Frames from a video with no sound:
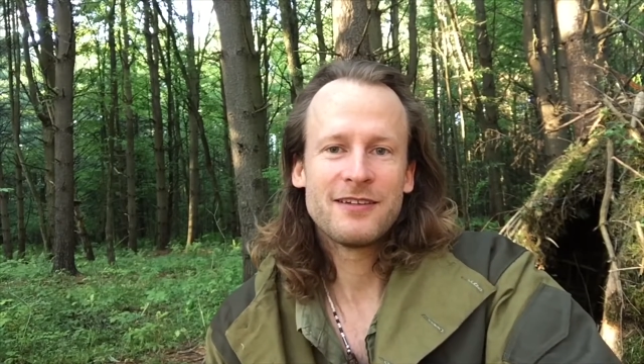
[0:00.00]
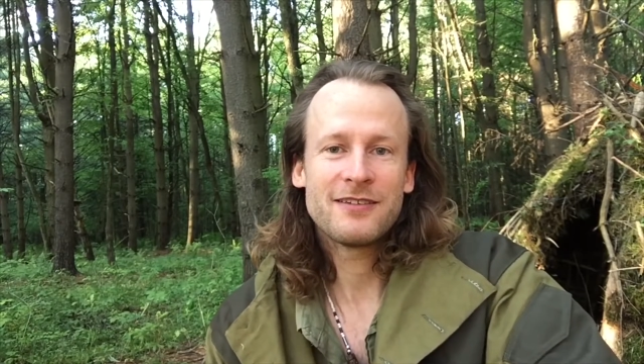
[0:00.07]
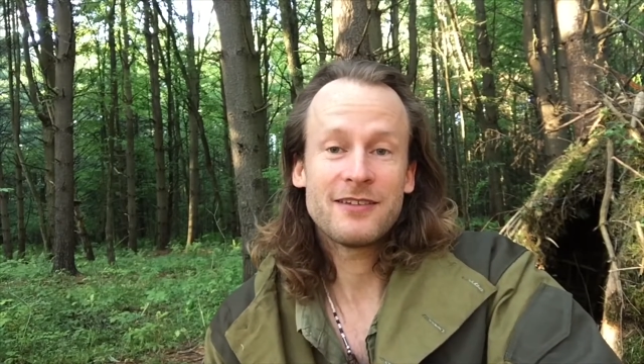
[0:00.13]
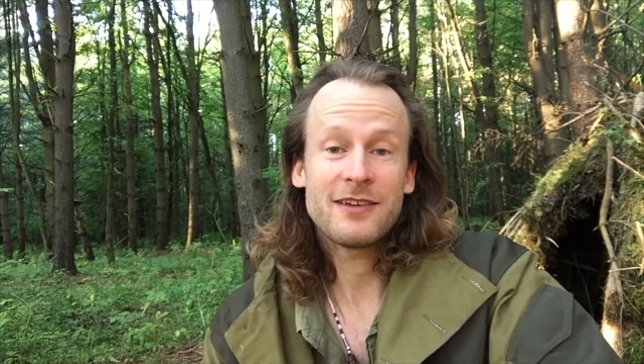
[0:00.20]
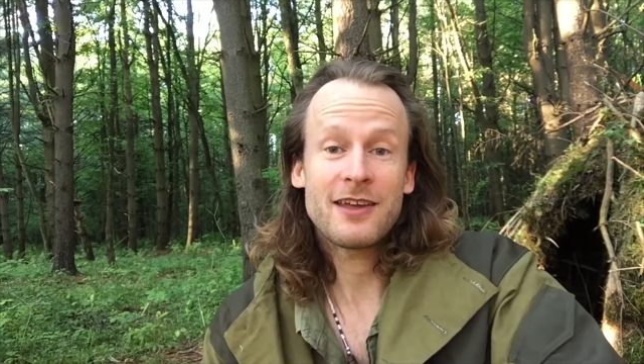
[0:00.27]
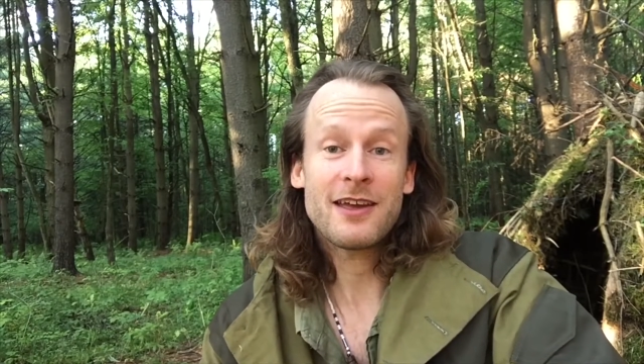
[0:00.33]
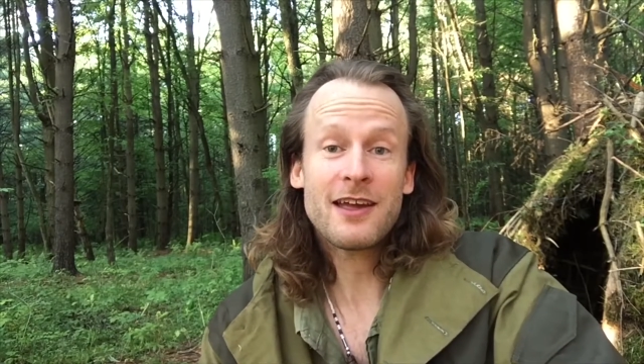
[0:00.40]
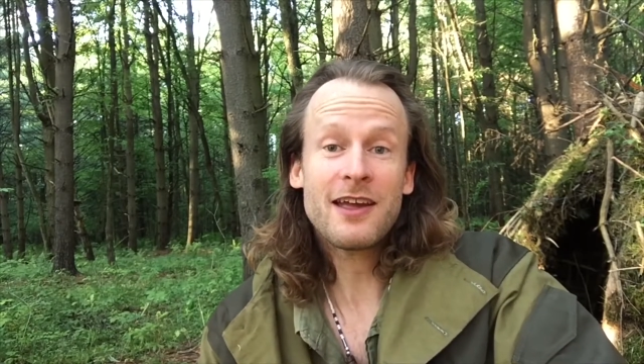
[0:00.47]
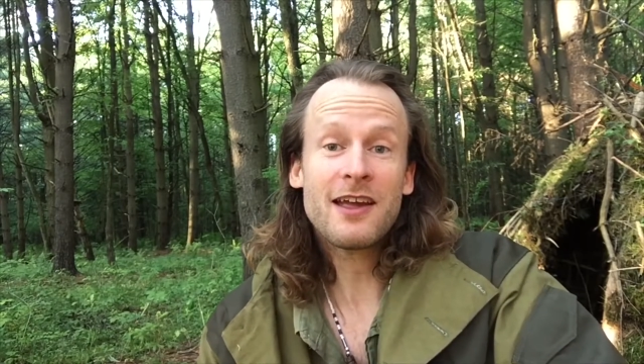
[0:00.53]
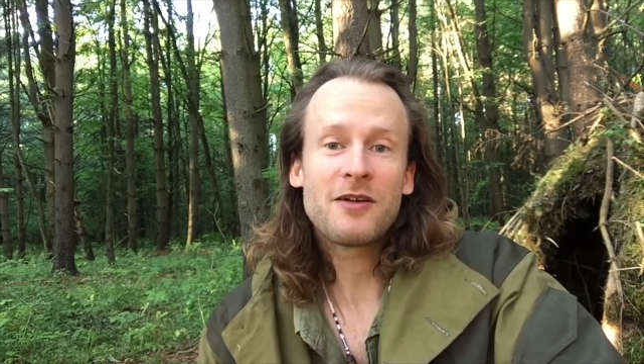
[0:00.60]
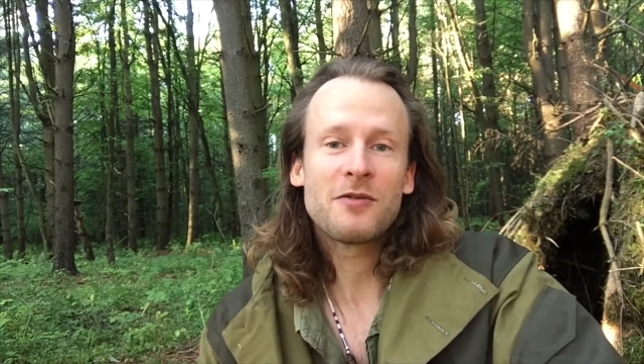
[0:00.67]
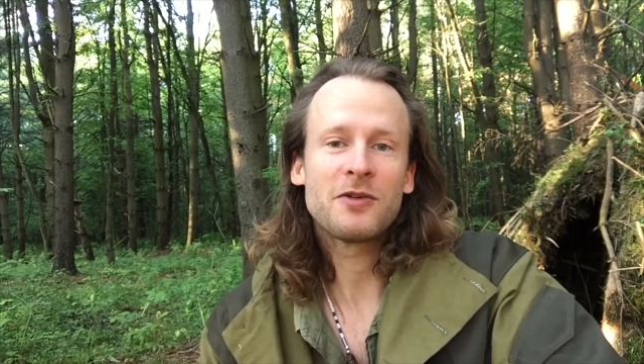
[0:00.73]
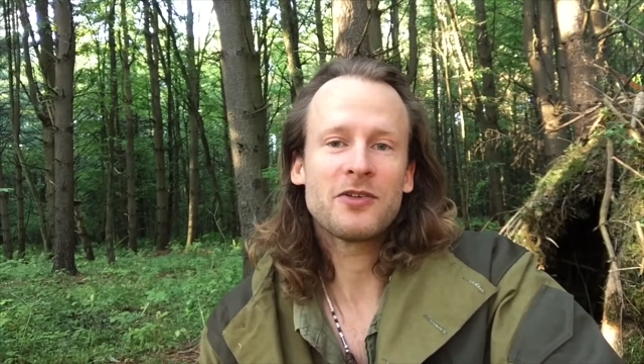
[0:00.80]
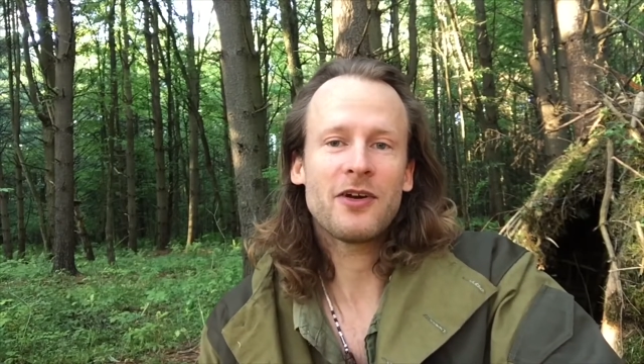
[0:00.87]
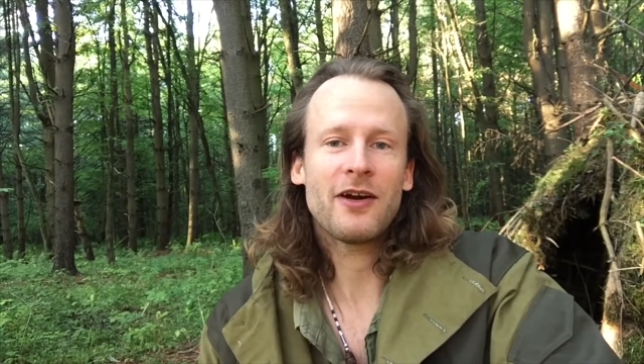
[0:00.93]
Today,
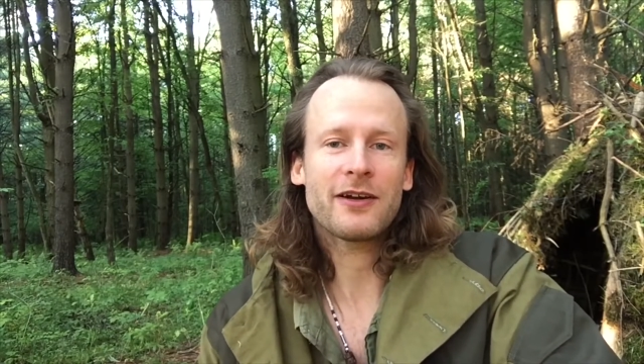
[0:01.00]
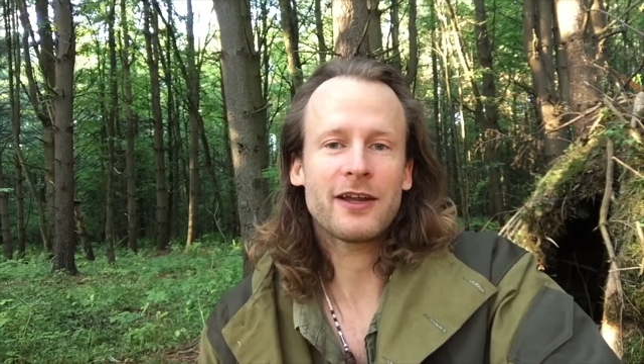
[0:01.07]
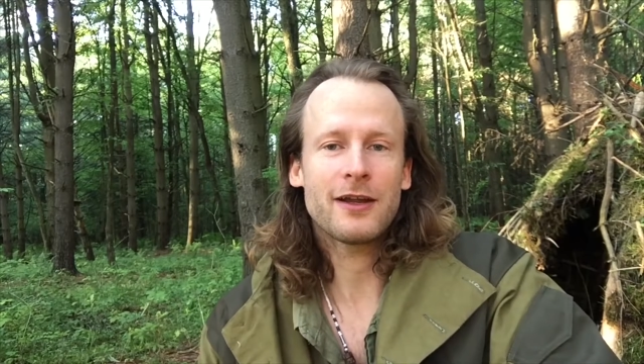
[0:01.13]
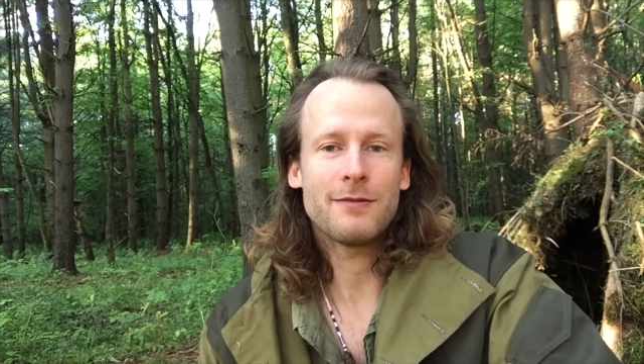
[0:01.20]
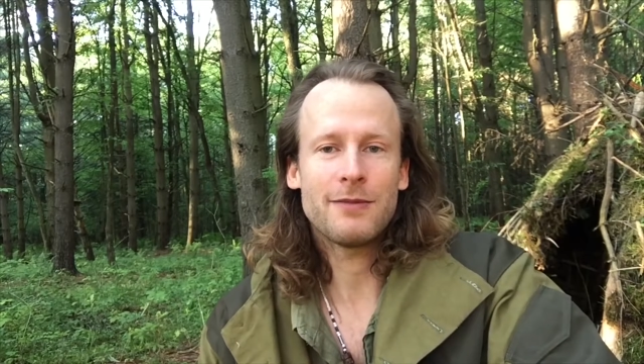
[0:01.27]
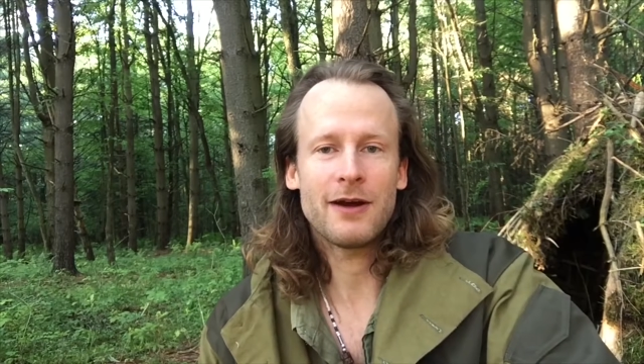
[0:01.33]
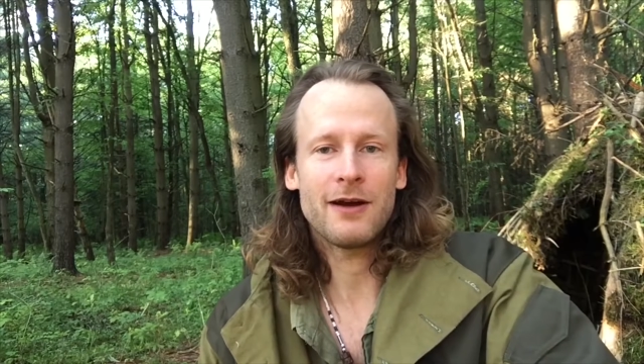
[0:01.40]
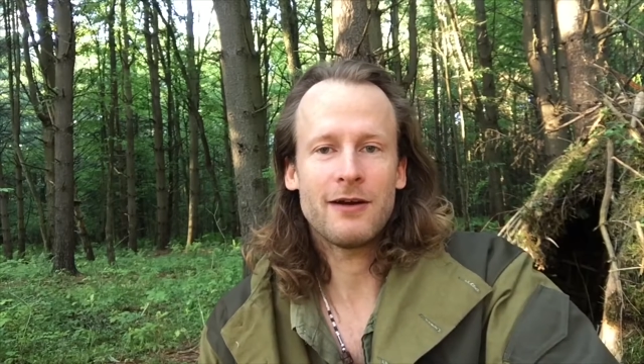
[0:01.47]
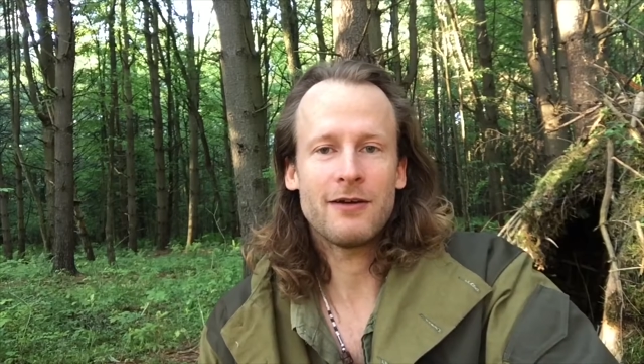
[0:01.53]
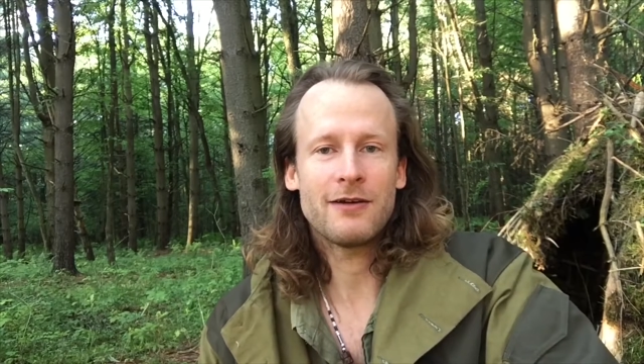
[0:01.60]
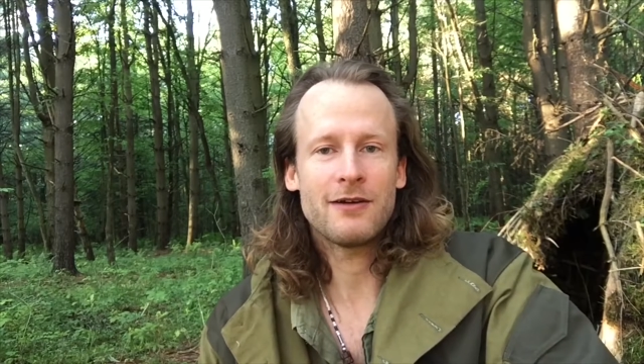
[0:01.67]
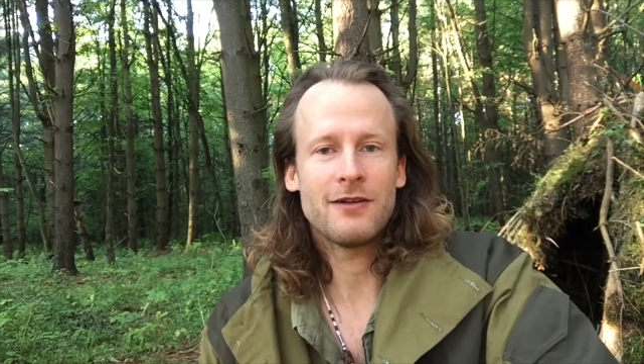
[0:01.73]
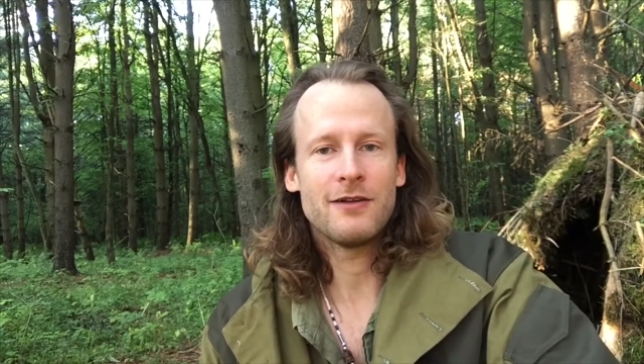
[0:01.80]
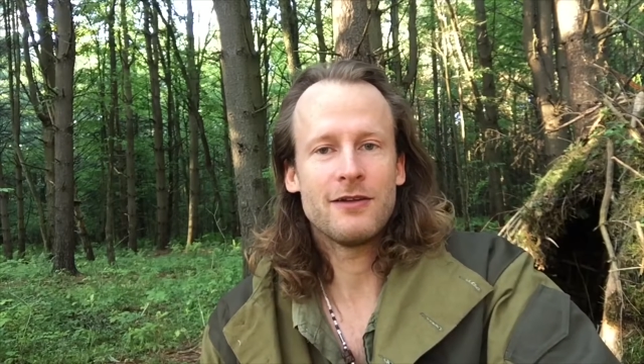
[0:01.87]
we're talking about